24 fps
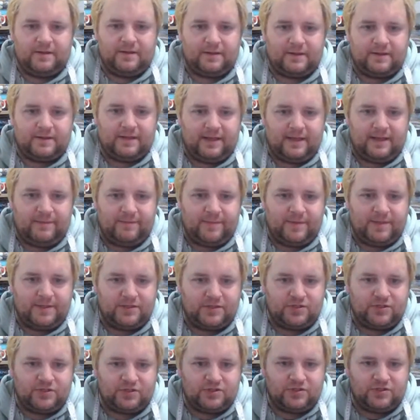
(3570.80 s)

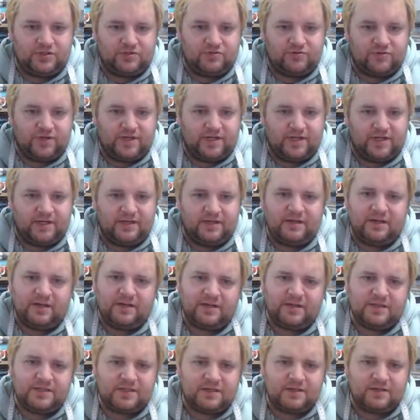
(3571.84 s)
Chemistry. No,
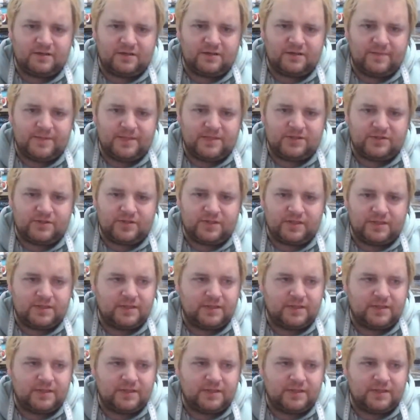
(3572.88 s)
it's not chemistry.